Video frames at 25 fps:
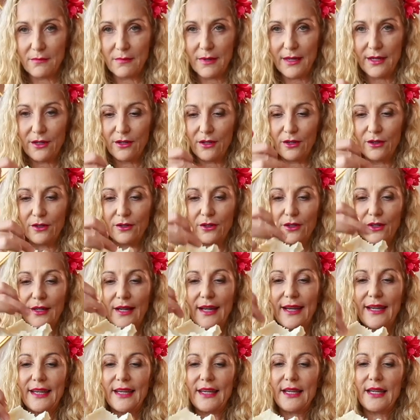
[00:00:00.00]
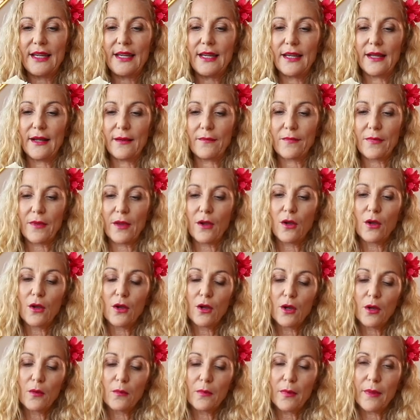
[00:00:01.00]
It might not look like it here,
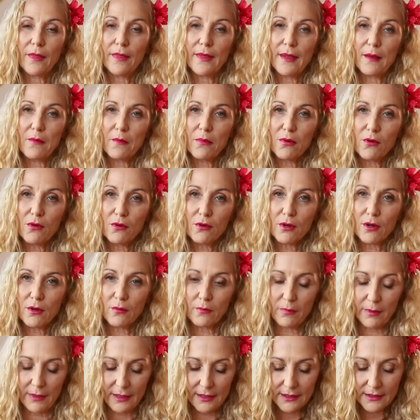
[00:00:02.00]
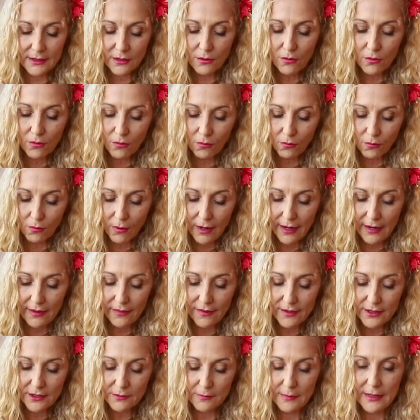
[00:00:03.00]
but the important bit where
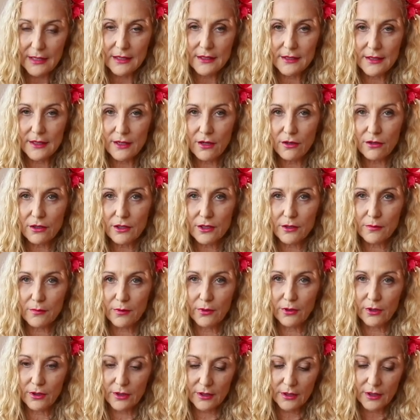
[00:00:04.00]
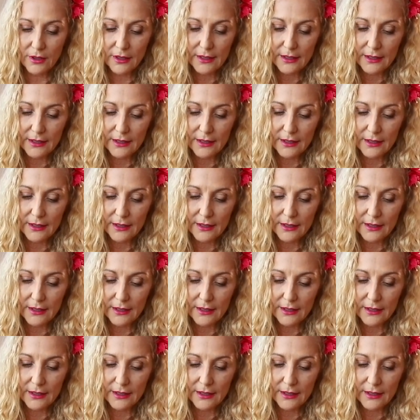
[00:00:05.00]
this meets the occiput,